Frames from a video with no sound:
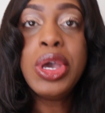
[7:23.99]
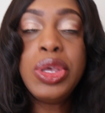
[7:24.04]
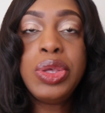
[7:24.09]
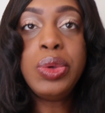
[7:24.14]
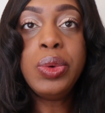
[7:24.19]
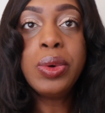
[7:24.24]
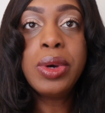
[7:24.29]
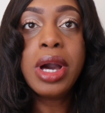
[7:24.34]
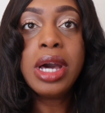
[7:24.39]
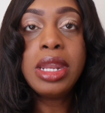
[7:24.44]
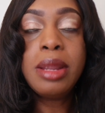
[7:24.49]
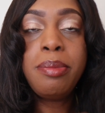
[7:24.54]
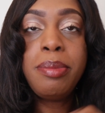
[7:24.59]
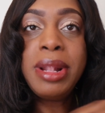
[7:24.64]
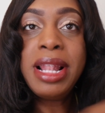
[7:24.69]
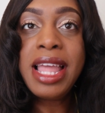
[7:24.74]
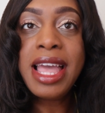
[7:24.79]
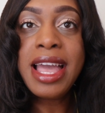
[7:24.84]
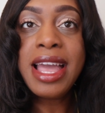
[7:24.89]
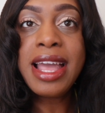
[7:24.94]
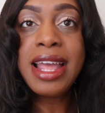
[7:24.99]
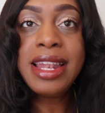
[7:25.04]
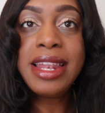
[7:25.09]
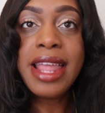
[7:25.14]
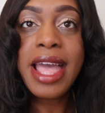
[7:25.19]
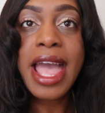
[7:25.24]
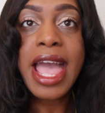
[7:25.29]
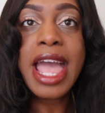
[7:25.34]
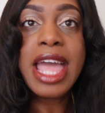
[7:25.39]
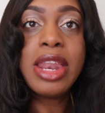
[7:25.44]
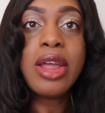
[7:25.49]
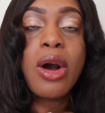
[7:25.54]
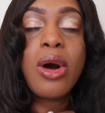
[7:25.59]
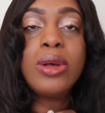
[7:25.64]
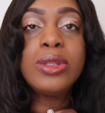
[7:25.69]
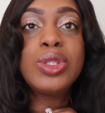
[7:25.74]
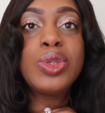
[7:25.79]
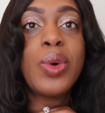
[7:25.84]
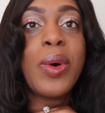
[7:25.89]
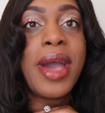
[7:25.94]
You gotta plan and
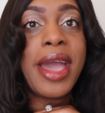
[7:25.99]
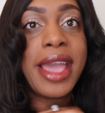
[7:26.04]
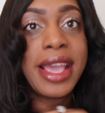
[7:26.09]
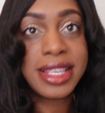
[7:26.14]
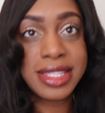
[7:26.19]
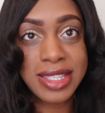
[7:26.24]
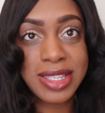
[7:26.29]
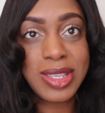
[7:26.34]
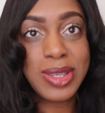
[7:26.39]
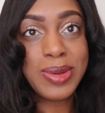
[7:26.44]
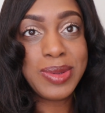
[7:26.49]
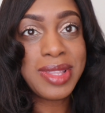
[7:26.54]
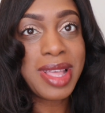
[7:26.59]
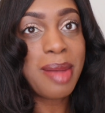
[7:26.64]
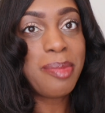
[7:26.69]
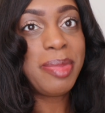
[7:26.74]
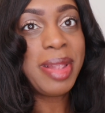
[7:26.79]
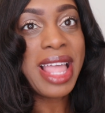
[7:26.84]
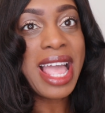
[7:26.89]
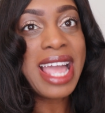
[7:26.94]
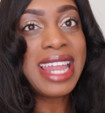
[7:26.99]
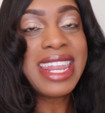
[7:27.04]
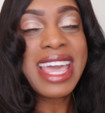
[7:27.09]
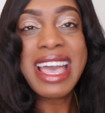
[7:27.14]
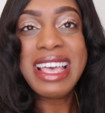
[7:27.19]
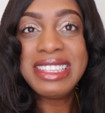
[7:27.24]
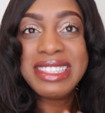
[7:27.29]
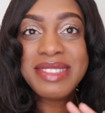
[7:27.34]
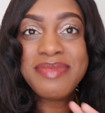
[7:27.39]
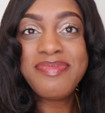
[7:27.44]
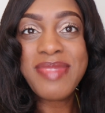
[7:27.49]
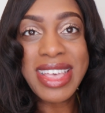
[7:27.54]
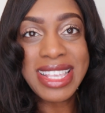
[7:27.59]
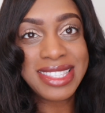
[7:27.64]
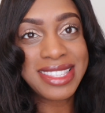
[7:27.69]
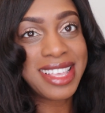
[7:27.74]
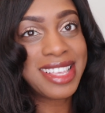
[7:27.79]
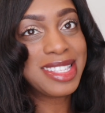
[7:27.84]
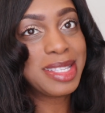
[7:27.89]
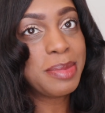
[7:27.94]
also execute that plan as
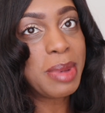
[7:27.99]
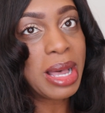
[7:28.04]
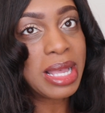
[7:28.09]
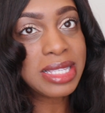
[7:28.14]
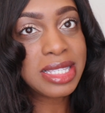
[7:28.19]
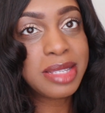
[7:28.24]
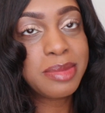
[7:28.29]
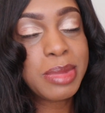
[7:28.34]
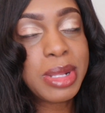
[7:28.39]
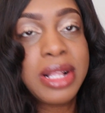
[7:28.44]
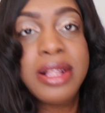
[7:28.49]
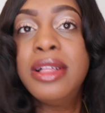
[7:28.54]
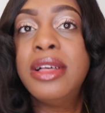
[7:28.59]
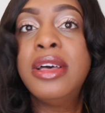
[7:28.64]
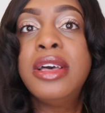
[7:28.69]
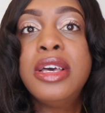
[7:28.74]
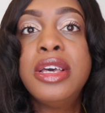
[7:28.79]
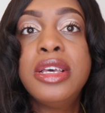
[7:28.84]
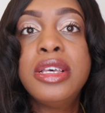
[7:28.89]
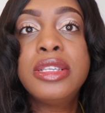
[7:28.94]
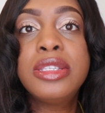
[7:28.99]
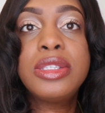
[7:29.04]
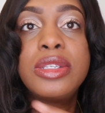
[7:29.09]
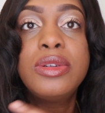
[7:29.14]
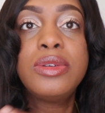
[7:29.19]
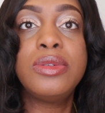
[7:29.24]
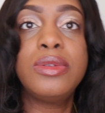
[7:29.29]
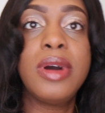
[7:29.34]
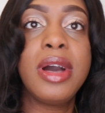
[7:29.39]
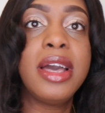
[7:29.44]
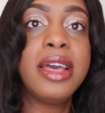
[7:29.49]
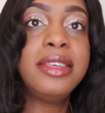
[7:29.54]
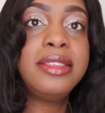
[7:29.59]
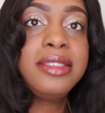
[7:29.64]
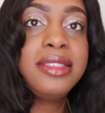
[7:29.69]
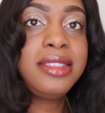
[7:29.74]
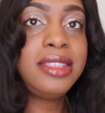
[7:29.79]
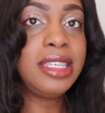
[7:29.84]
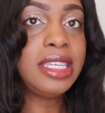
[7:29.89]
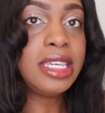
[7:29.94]
best as possible. So as you
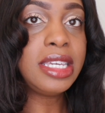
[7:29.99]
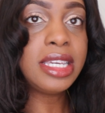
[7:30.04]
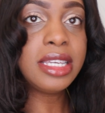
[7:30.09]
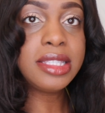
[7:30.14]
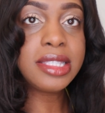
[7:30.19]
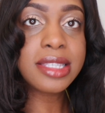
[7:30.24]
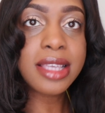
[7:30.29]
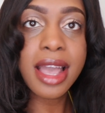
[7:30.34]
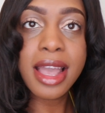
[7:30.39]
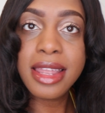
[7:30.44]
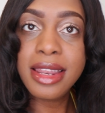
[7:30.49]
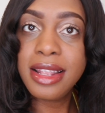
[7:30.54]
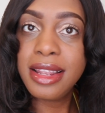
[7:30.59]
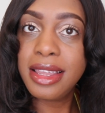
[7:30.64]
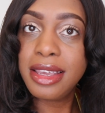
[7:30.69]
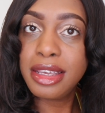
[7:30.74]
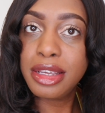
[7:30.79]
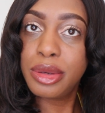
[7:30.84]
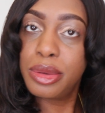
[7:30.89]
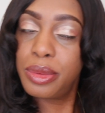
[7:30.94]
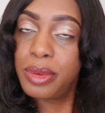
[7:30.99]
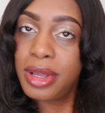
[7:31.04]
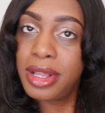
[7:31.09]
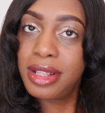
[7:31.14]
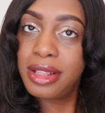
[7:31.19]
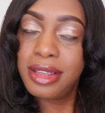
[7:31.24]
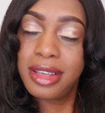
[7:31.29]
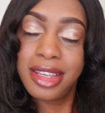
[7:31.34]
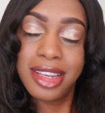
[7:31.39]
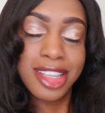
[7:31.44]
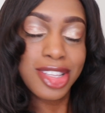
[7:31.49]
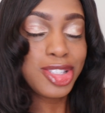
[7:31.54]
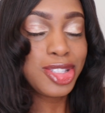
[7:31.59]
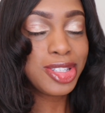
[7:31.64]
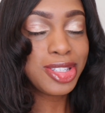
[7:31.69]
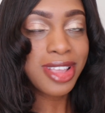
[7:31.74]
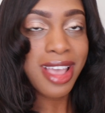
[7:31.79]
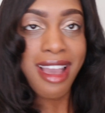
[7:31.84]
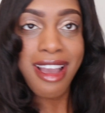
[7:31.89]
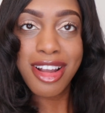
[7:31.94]
see, it's kind of like, well, it is
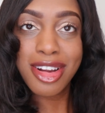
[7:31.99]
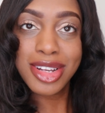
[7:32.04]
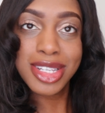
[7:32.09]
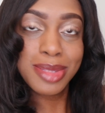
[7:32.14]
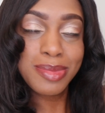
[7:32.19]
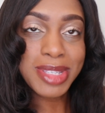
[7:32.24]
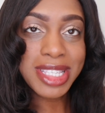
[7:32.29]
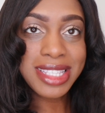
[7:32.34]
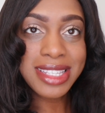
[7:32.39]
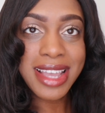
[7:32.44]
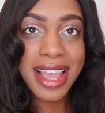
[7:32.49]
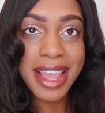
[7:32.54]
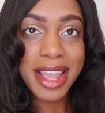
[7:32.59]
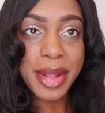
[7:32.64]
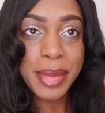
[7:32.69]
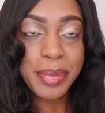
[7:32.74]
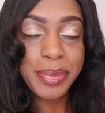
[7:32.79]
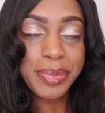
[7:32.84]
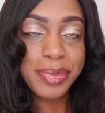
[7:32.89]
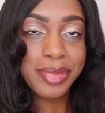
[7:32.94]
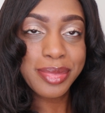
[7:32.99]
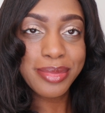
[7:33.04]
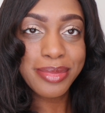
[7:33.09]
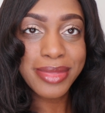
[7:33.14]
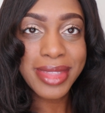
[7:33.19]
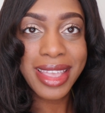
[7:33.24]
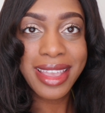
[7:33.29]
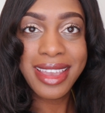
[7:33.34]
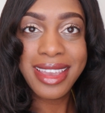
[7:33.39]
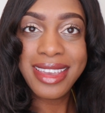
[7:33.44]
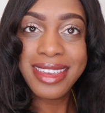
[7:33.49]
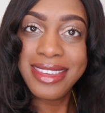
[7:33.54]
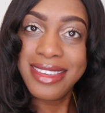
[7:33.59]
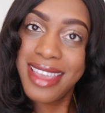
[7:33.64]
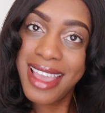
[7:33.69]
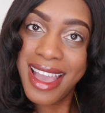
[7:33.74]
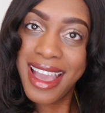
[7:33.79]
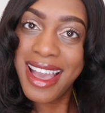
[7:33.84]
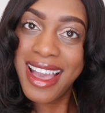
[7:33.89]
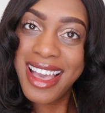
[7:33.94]
Christmas time,
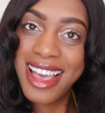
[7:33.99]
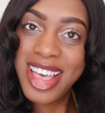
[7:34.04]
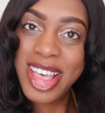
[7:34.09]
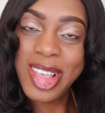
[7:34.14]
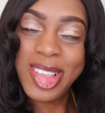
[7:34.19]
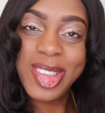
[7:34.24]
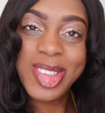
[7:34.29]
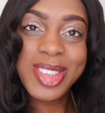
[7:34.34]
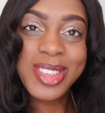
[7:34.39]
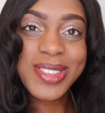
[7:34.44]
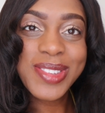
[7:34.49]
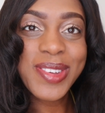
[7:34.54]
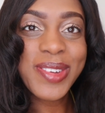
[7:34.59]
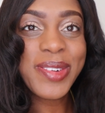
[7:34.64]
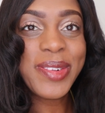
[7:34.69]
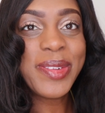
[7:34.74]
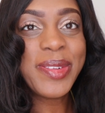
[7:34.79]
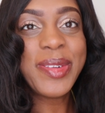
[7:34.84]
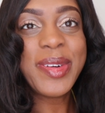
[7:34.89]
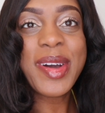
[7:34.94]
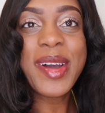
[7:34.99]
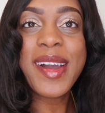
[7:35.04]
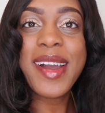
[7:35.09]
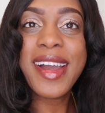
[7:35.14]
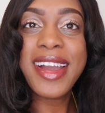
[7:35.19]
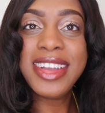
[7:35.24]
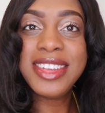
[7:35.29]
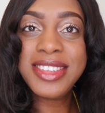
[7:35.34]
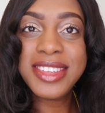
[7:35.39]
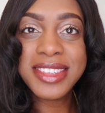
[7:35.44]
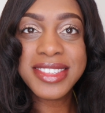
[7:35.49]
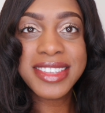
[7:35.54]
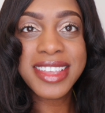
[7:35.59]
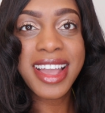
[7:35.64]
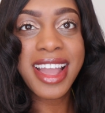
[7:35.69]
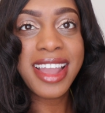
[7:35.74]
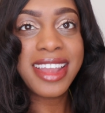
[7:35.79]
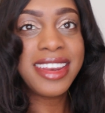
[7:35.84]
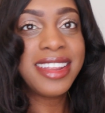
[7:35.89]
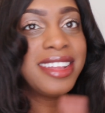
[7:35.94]
yeah. So I just
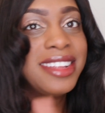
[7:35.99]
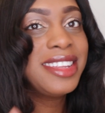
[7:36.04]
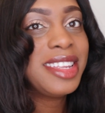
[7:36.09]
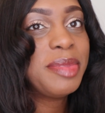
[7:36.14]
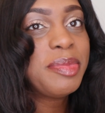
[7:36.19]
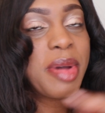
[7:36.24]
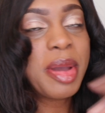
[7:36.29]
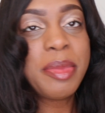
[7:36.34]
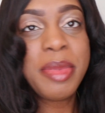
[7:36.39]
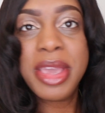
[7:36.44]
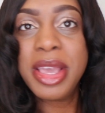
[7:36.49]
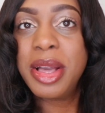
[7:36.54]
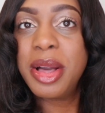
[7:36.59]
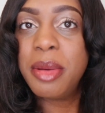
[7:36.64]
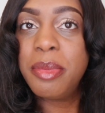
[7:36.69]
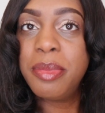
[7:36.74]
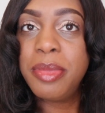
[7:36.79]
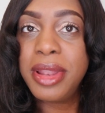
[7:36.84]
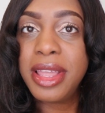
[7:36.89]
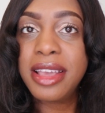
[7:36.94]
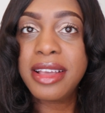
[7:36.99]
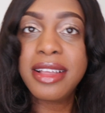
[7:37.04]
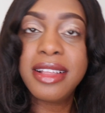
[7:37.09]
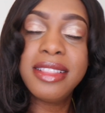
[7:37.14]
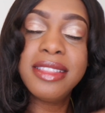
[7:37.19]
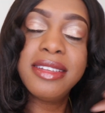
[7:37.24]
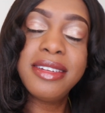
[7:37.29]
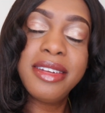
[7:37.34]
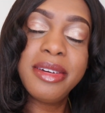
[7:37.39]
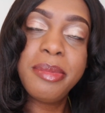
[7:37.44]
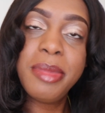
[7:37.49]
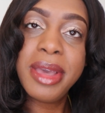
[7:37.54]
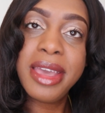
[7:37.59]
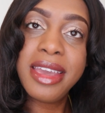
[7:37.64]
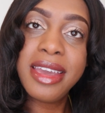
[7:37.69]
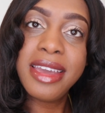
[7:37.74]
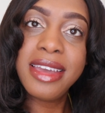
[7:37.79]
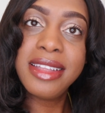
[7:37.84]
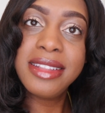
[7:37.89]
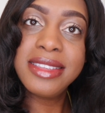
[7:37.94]
kind of did my makeup like a little
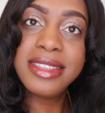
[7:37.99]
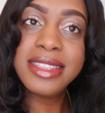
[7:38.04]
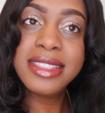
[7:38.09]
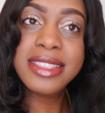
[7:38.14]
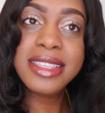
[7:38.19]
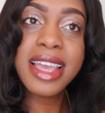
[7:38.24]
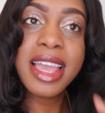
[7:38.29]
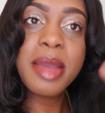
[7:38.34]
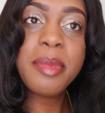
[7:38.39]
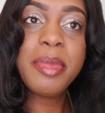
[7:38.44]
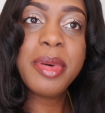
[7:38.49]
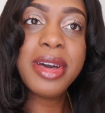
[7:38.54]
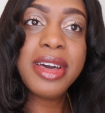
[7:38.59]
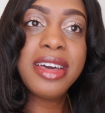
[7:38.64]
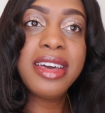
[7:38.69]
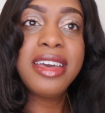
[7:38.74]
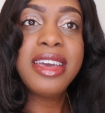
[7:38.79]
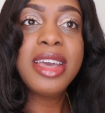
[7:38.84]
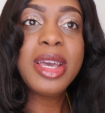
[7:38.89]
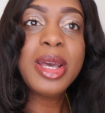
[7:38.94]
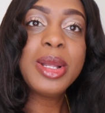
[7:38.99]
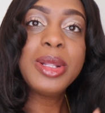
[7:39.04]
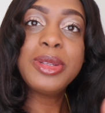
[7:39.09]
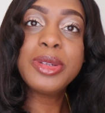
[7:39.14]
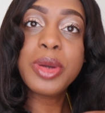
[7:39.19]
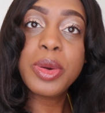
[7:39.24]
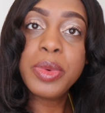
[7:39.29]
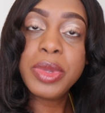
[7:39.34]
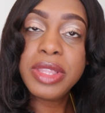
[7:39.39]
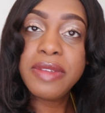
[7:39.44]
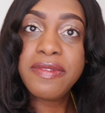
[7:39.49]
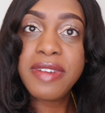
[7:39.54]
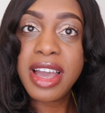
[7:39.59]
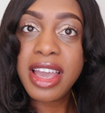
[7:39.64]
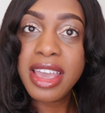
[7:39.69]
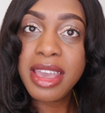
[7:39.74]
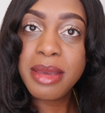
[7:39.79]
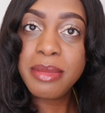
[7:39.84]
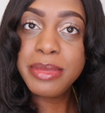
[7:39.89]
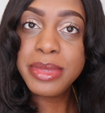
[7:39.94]
bit type of to go with the
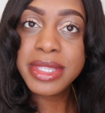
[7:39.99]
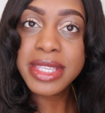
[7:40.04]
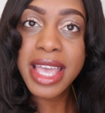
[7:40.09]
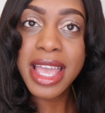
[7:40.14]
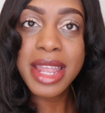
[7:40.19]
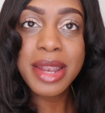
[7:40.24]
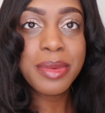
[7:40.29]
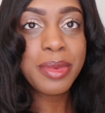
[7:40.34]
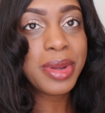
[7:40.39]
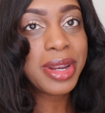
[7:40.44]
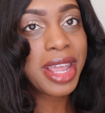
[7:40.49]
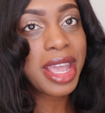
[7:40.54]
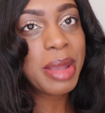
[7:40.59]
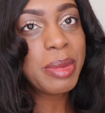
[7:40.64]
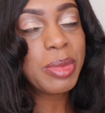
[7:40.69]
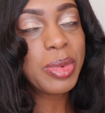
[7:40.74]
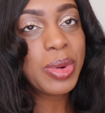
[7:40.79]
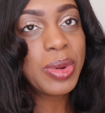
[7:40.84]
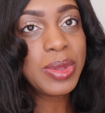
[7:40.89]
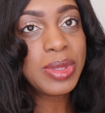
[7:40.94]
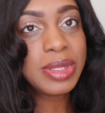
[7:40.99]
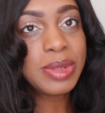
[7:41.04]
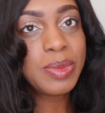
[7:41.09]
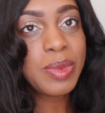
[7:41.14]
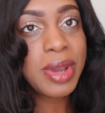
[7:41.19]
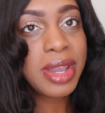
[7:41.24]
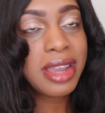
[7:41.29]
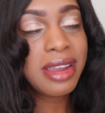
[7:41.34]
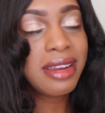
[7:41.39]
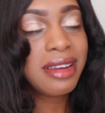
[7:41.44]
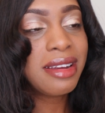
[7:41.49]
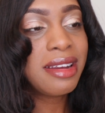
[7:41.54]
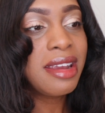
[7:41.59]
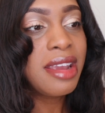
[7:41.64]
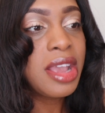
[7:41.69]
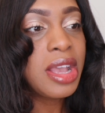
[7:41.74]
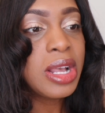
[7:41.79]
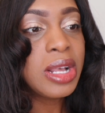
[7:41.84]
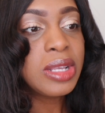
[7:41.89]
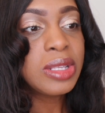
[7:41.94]
vibes and what I'm going to wear.
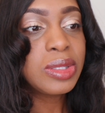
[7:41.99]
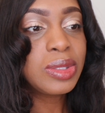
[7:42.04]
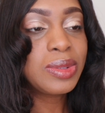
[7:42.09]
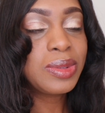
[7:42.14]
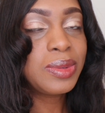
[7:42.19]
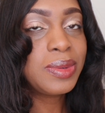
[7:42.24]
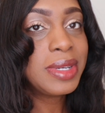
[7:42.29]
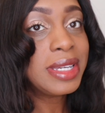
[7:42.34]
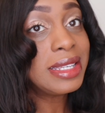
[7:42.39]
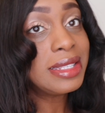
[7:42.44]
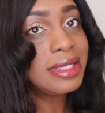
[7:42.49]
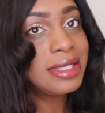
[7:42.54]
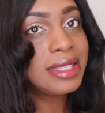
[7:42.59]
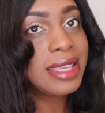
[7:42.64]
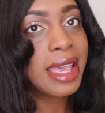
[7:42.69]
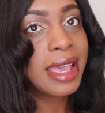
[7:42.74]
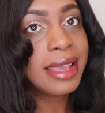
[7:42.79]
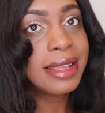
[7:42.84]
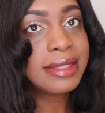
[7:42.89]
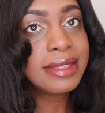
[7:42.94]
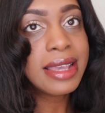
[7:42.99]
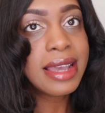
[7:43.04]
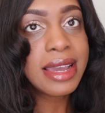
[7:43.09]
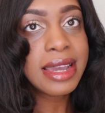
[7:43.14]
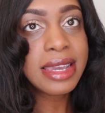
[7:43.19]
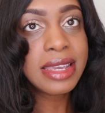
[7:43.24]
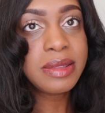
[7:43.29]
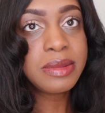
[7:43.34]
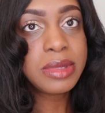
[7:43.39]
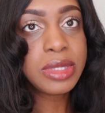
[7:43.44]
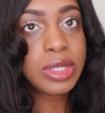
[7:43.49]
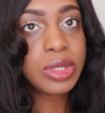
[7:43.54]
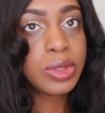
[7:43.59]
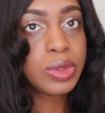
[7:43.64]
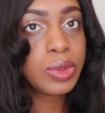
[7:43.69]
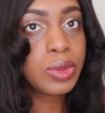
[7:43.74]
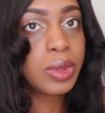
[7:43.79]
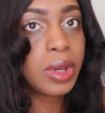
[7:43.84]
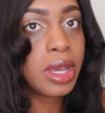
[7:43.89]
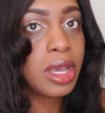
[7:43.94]
So it's time
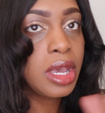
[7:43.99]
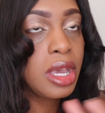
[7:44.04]
to